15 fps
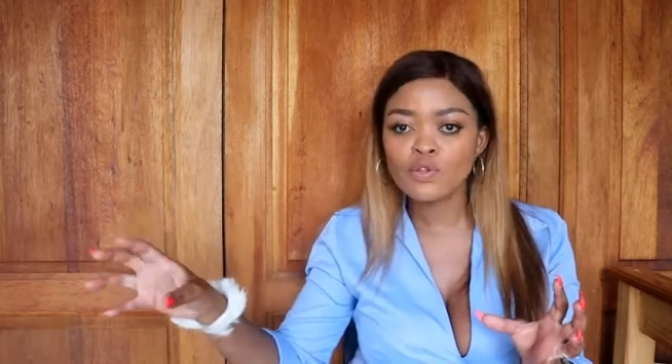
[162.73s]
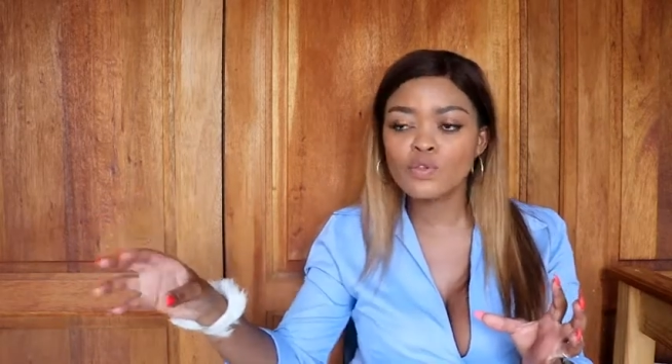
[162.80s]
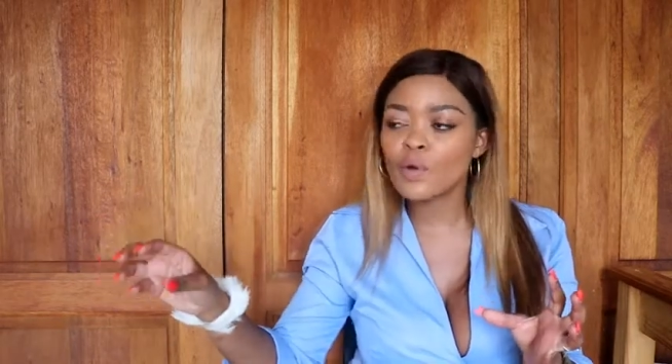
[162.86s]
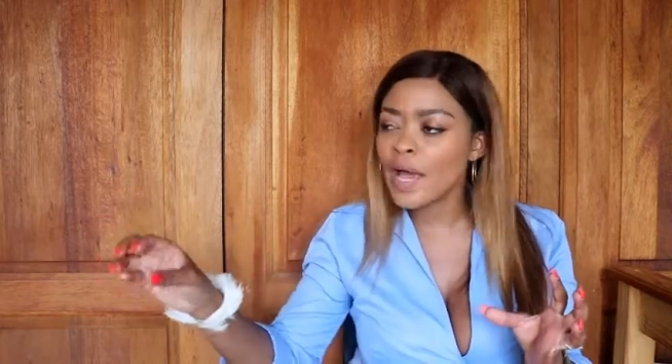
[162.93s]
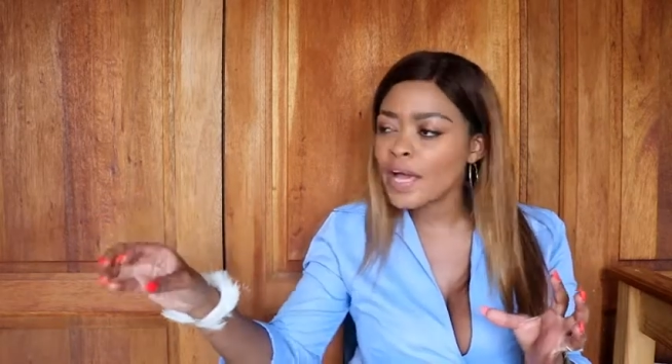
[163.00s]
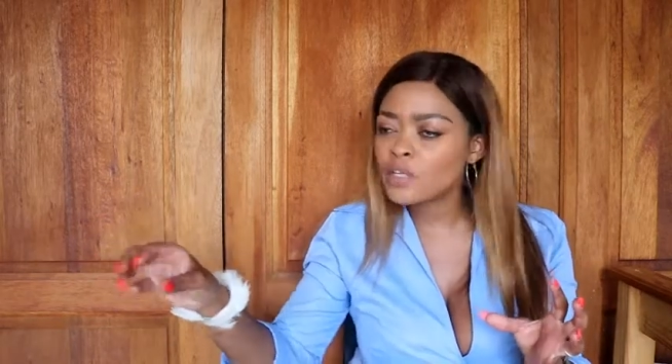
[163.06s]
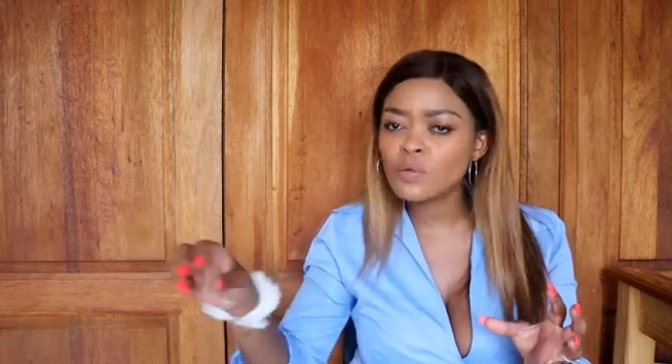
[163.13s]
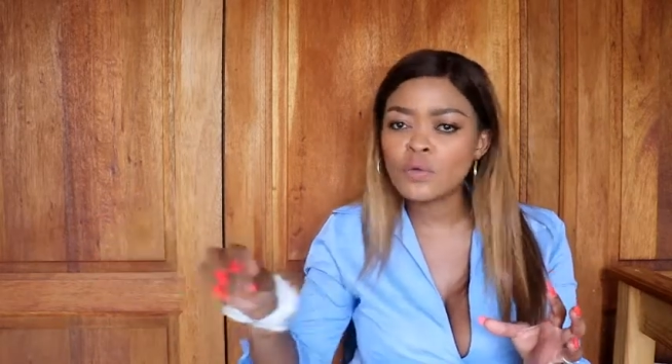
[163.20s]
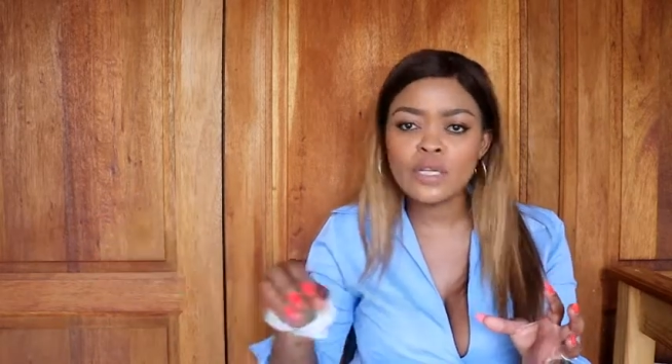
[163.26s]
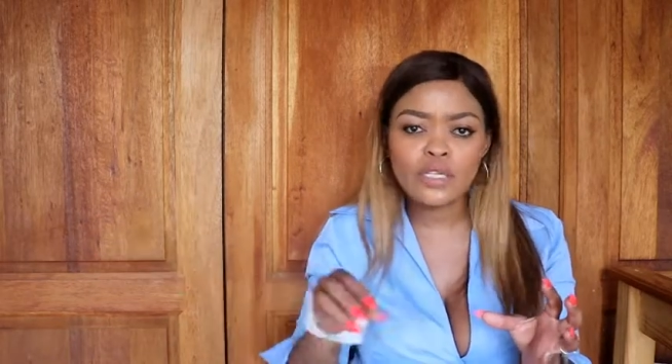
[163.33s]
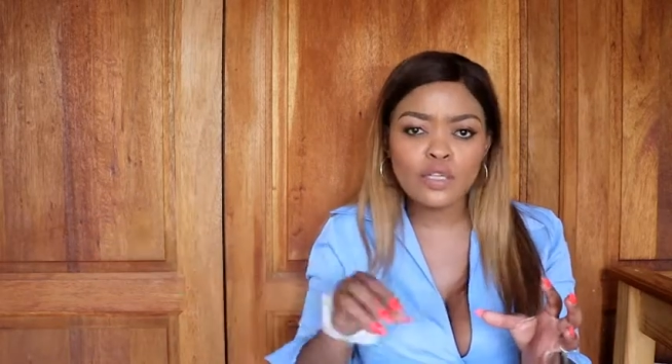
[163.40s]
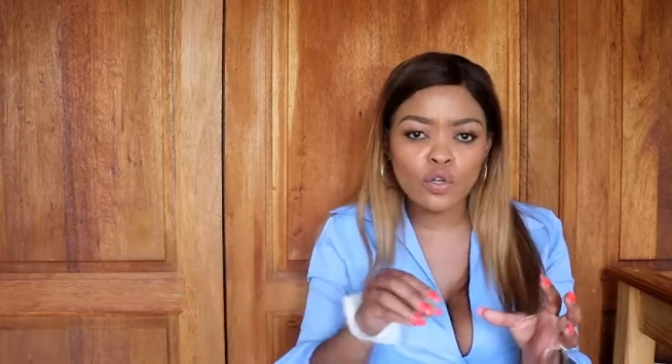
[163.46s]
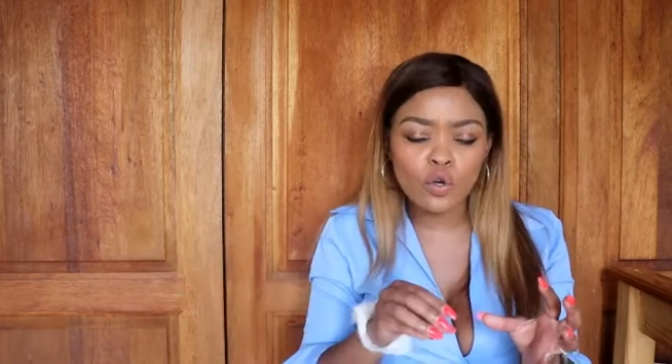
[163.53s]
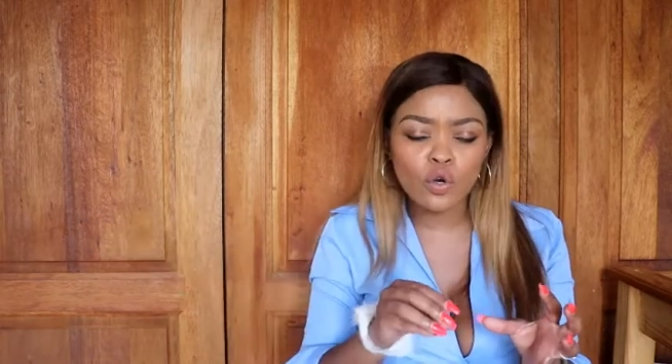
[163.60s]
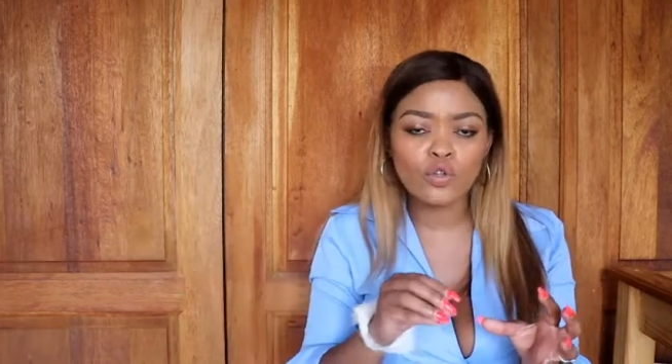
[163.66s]
to
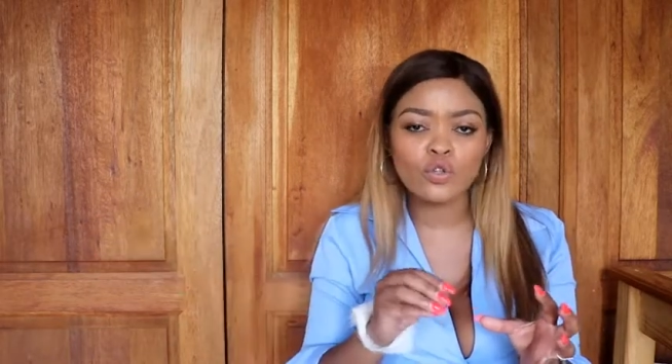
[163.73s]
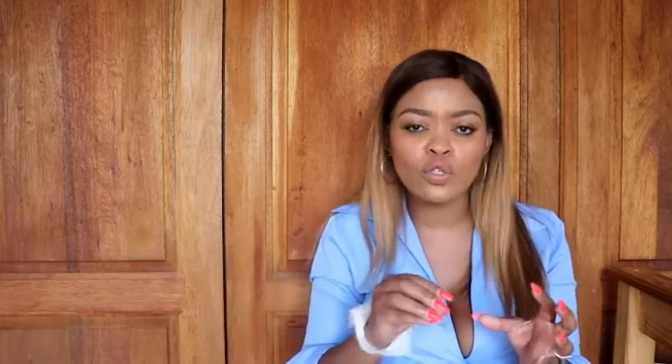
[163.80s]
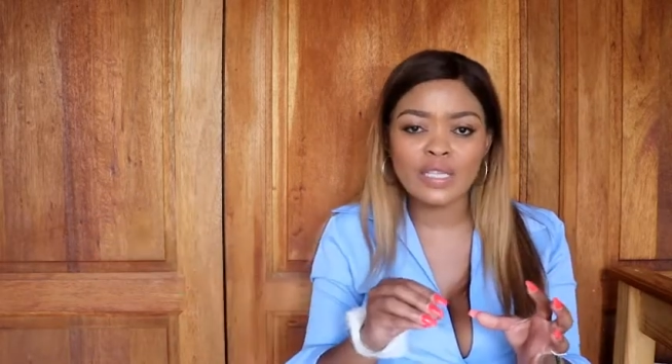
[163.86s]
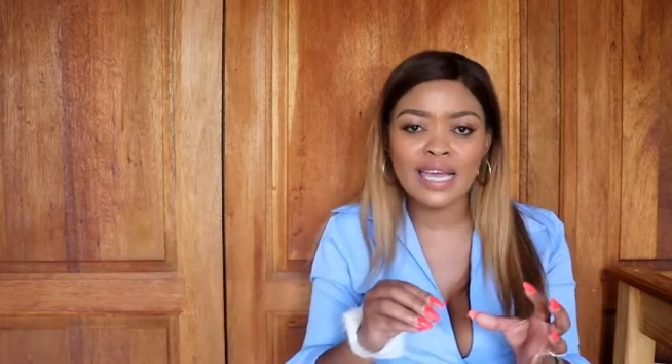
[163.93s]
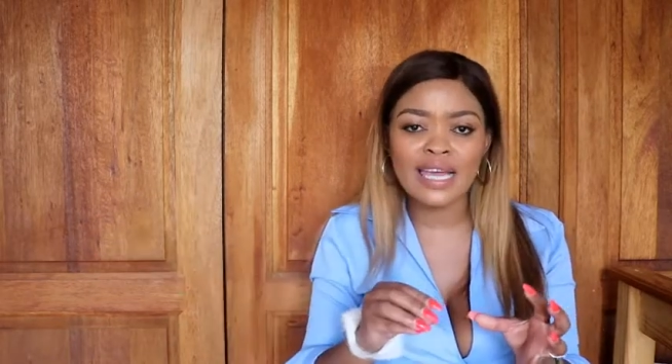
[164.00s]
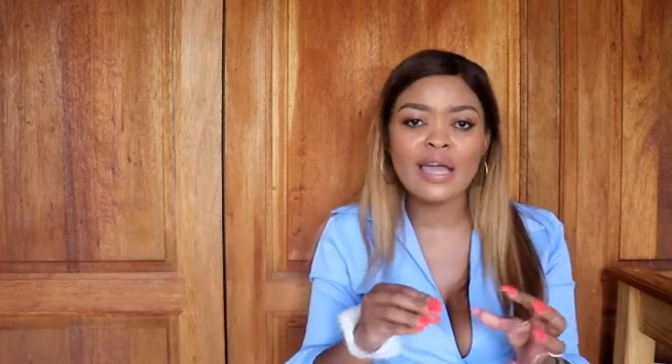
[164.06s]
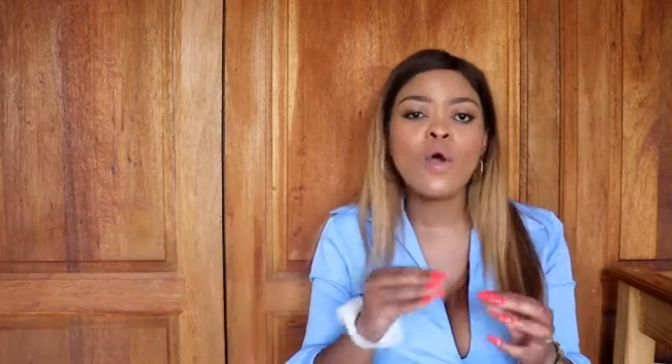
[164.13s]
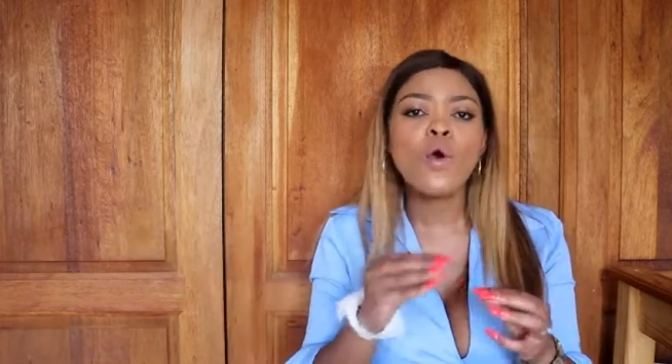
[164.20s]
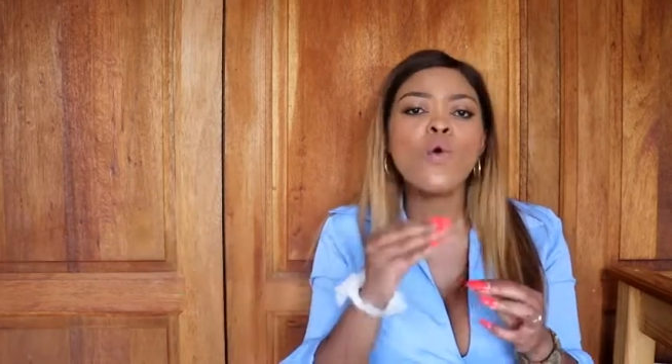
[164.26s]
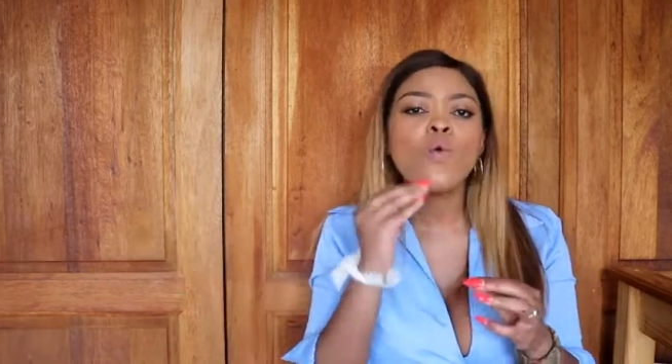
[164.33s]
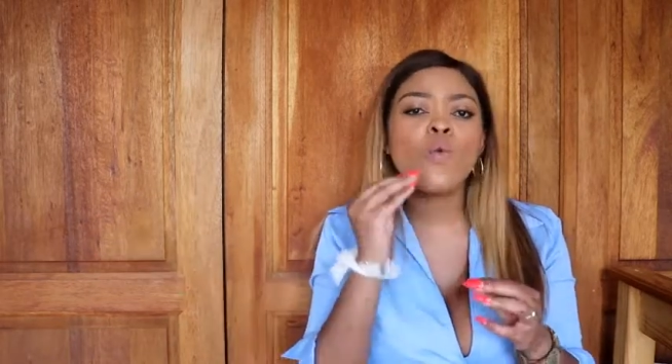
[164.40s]
actually look to say,